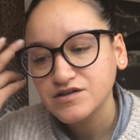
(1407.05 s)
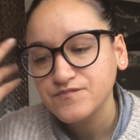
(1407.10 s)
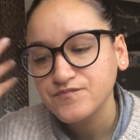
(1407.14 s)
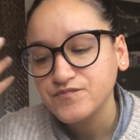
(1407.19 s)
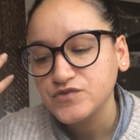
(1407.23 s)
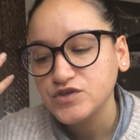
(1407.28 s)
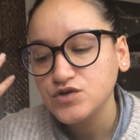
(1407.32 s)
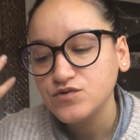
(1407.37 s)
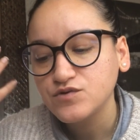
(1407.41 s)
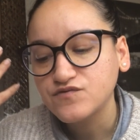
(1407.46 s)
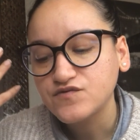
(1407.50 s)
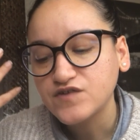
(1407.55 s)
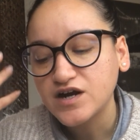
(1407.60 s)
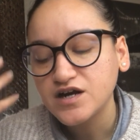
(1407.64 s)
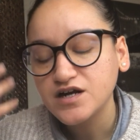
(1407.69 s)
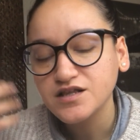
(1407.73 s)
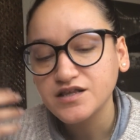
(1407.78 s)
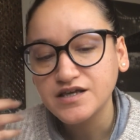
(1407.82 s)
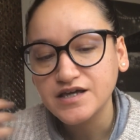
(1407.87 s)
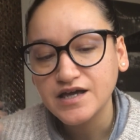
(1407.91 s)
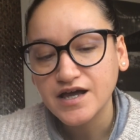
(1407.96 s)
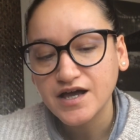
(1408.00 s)
You
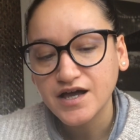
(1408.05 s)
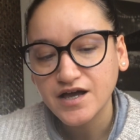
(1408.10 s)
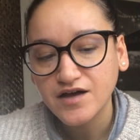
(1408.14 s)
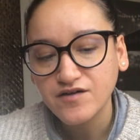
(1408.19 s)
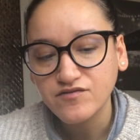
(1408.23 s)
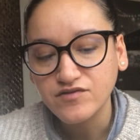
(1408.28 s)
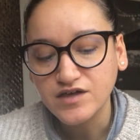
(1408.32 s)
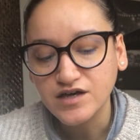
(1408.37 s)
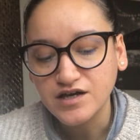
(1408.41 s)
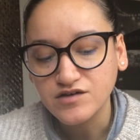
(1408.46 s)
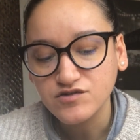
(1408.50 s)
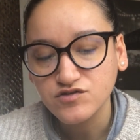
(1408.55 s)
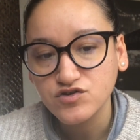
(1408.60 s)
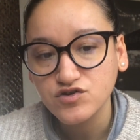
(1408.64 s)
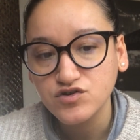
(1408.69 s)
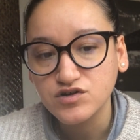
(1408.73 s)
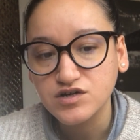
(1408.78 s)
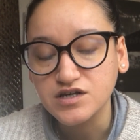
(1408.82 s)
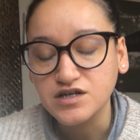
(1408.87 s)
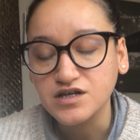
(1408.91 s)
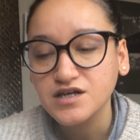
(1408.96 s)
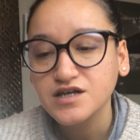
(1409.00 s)
finally have that, so you
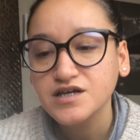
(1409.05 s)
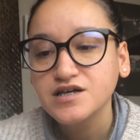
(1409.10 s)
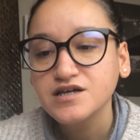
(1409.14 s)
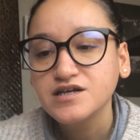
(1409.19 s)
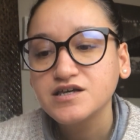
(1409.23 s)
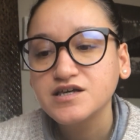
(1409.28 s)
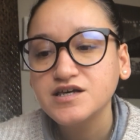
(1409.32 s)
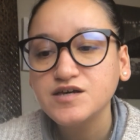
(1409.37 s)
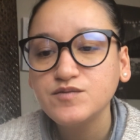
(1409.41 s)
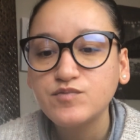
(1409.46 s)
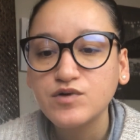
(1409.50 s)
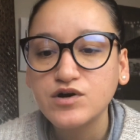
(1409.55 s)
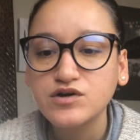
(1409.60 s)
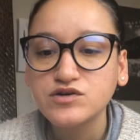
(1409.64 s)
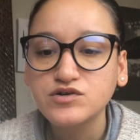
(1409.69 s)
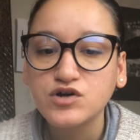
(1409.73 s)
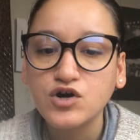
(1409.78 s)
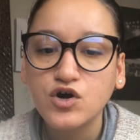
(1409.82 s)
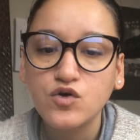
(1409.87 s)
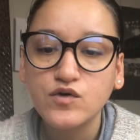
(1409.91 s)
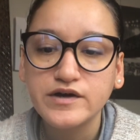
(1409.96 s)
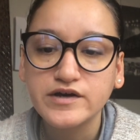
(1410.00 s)
can keep on
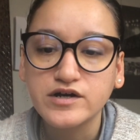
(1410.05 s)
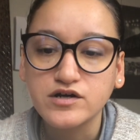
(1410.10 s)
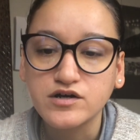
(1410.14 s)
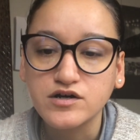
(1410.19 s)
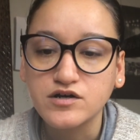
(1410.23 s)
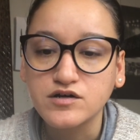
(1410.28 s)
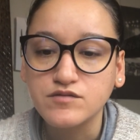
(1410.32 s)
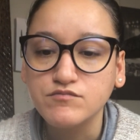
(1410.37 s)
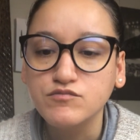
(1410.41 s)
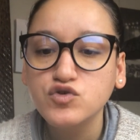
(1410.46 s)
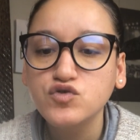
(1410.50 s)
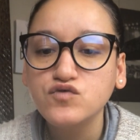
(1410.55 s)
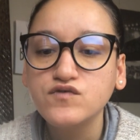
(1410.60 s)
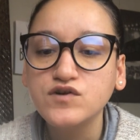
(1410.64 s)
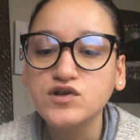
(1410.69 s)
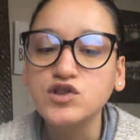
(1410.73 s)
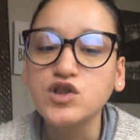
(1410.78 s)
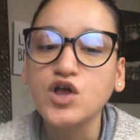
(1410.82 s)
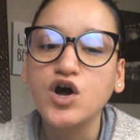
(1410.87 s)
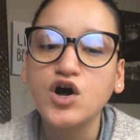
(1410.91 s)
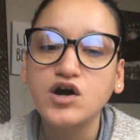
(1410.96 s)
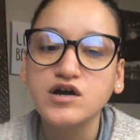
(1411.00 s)
going or move
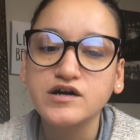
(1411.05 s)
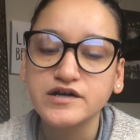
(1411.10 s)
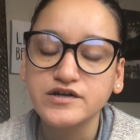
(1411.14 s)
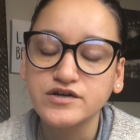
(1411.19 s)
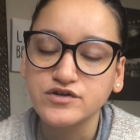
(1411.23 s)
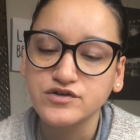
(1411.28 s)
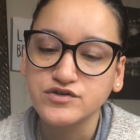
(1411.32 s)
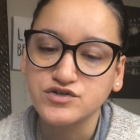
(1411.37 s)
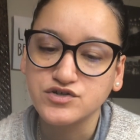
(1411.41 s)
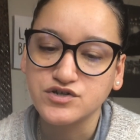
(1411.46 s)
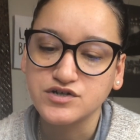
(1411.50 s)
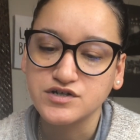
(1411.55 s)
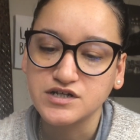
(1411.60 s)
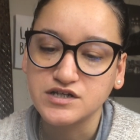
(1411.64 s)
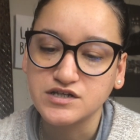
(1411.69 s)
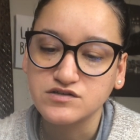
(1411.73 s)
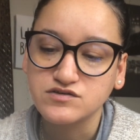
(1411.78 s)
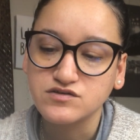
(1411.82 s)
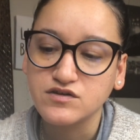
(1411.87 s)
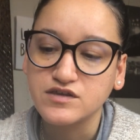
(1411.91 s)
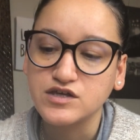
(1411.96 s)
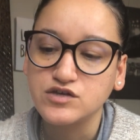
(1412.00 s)
along in your journey,
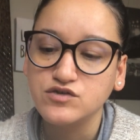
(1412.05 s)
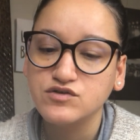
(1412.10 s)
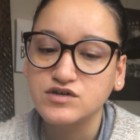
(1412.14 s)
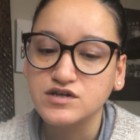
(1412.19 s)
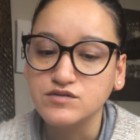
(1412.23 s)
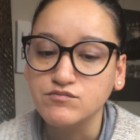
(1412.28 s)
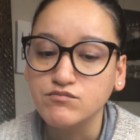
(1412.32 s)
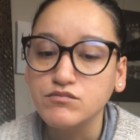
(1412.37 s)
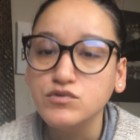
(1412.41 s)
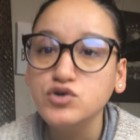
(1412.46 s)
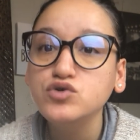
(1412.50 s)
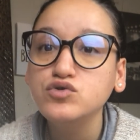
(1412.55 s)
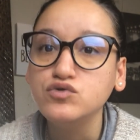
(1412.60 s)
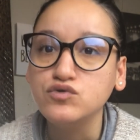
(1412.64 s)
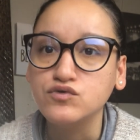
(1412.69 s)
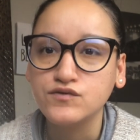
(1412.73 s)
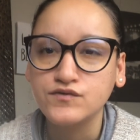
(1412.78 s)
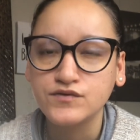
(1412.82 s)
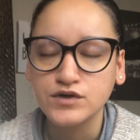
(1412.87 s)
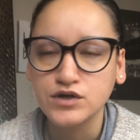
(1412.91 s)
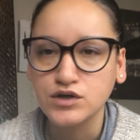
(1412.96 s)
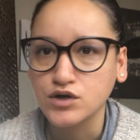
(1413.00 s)
so that you can
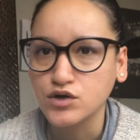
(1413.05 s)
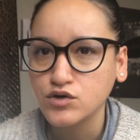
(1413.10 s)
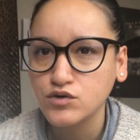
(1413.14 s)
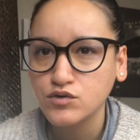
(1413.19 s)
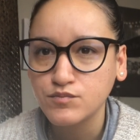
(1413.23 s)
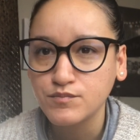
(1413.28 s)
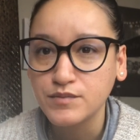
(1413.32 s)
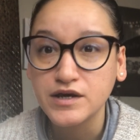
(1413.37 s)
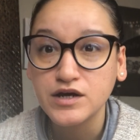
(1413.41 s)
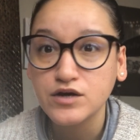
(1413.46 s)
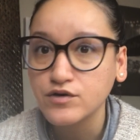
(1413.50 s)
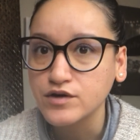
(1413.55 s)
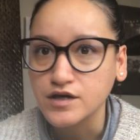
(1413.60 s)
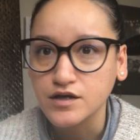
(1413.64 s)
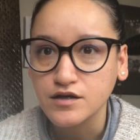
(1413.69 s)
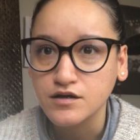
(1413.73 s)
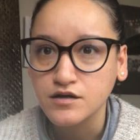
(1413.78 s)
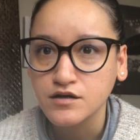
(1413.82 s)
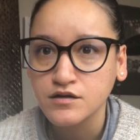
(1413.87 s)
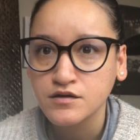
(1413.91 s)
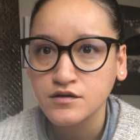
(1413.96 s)
move, you know, period.